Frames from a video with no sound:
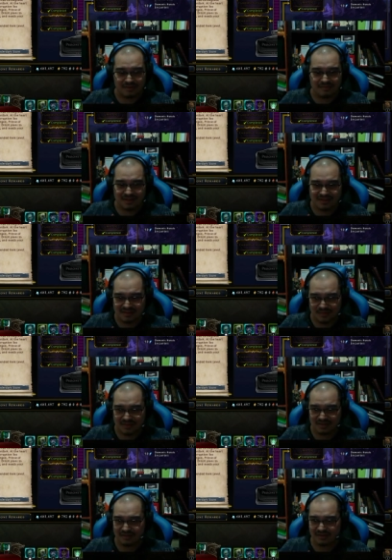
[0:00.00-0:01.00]
demons
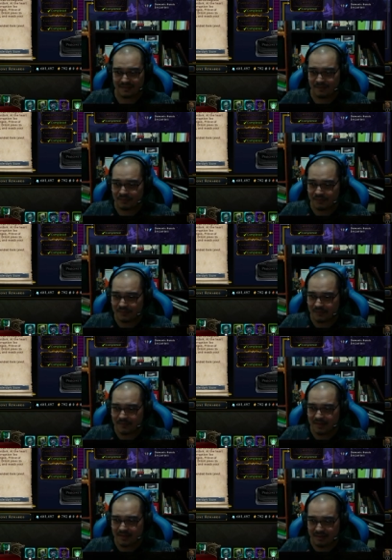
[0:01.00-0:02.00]
especially
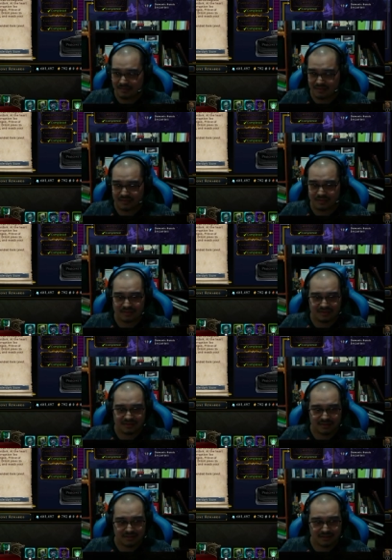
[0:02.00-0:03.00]
demogorgon
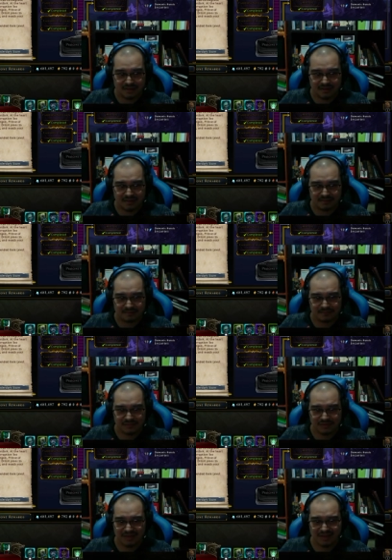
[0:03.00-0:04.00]
um,
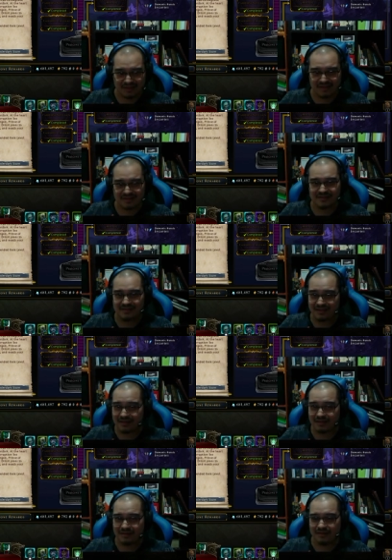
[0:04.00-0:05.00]
so yeah it's
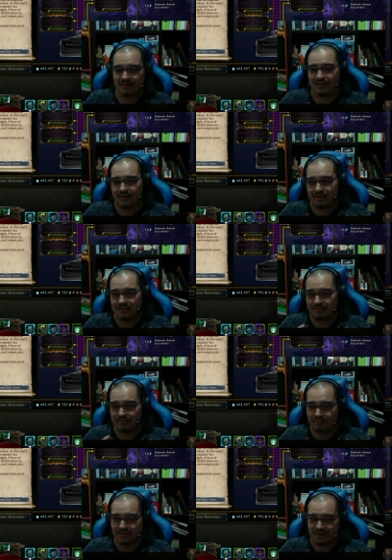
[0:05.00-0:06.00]
there
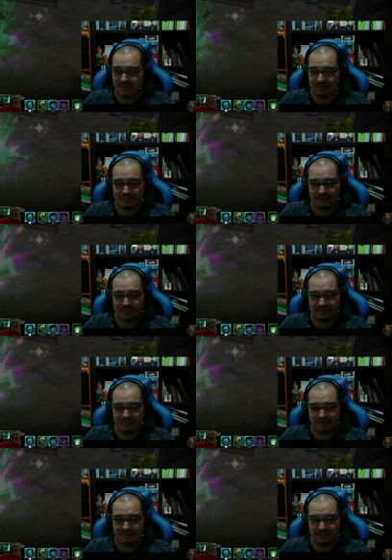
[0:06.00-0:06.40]
but I don't